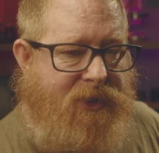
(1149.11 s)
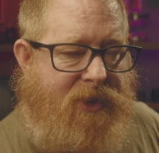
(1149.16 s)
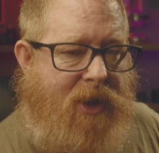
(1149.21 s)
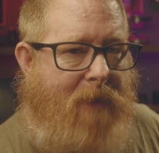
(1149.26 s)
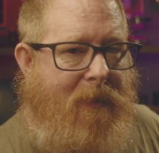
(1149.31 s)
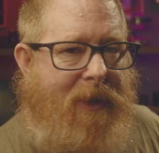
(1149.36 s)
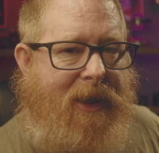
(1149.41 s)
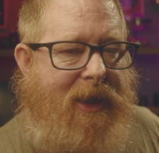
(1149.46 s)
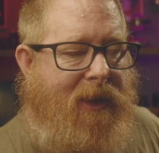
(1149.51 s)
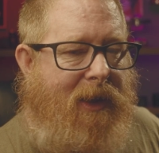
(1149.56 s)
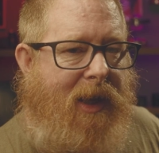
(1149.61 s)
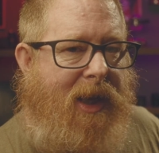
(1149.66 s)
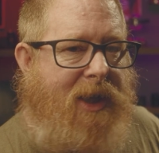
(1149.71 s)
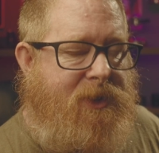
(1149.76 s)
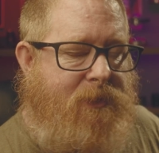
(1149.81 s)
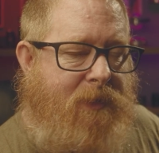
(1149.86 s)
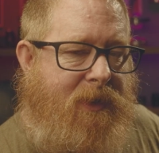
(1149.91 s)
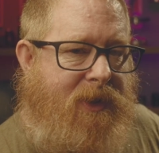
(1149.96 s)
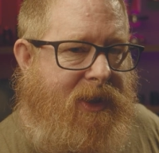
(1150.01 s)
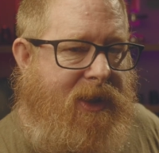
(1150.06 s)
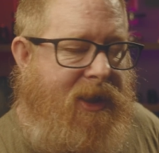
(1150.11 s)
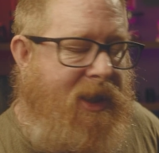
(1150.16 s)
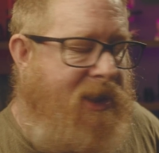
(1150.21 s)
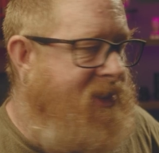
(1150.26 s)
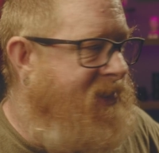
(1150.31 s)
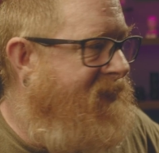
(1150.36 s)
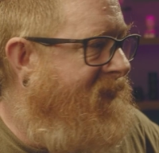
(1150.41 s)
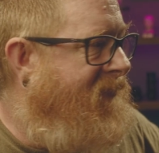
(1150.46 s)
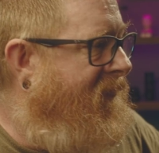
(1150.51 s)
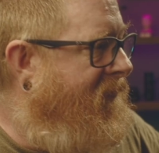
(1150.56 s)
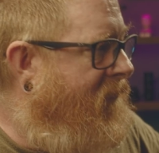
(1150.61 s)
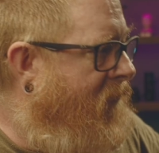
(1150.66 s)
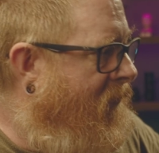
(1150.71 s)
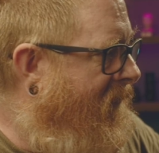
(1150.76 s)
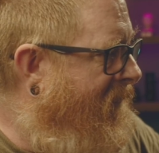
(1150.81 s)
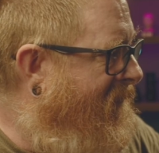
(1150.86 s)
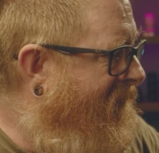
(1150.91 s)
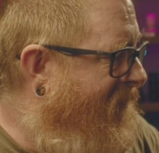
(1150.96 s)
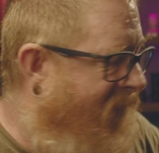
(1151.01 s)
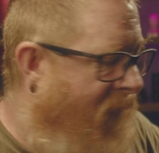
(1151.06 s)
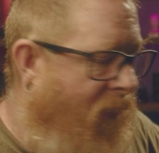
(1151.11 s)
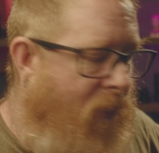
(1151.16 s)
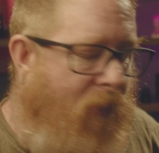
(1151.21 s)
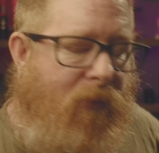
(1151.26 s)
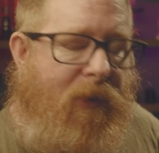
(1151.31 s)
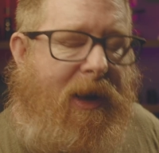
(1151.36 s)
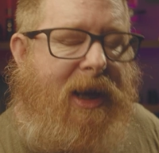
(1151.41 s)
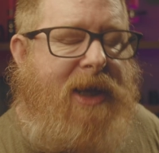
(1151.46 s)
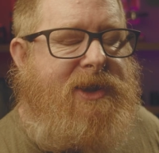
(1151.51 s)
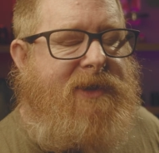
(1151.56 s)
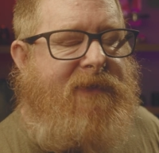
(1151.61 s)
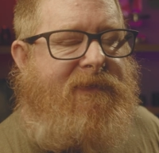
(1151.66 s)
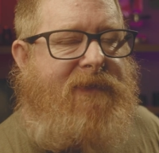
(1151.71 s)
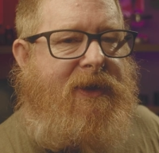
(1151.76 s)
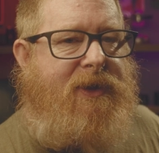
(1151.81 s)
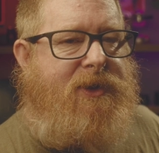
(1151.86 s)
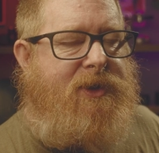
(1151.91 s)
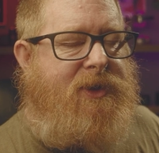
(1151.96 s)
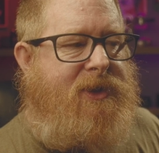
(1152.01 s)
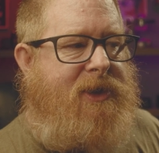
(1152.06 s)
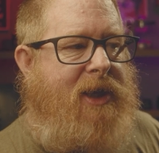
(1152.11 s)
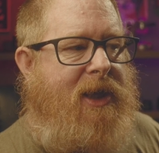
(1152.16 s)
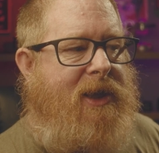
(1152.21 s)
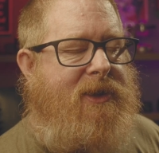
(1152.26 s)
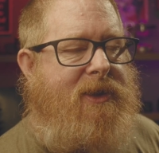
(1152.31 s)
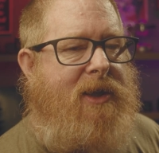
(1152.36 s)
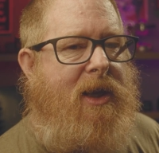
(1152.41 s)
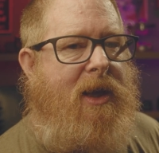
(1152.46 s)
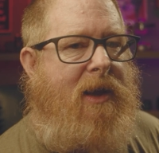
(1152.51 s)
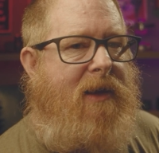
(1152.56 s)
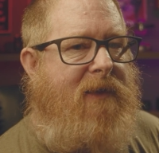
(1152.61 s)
not many lights with this full range of feature set